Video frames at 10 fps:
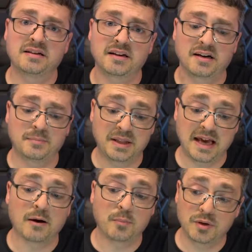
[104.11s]
But
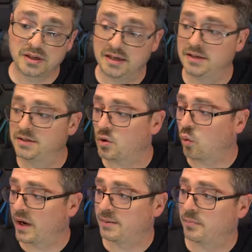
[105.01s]
the output is
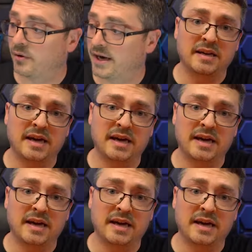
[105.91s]
quite bright,